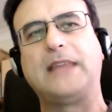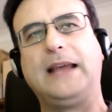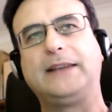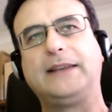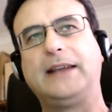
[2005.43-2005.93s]

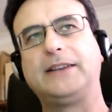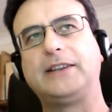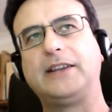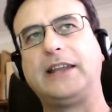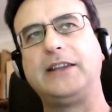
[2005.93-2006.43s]
And
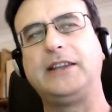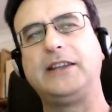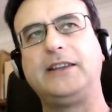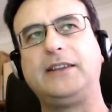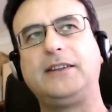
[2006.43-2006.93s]

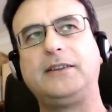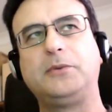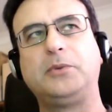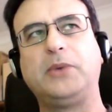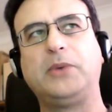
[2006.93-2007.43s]

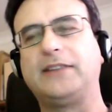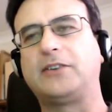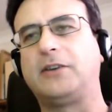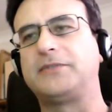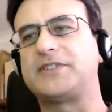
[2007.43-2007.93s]
we had the
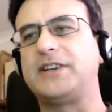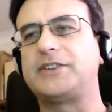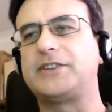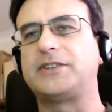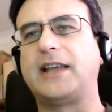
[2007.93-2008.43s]

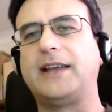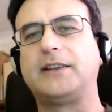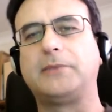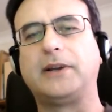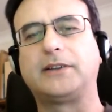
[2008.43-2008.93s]
conversation
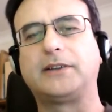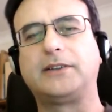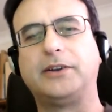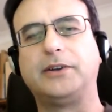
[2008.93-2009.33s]
again about, he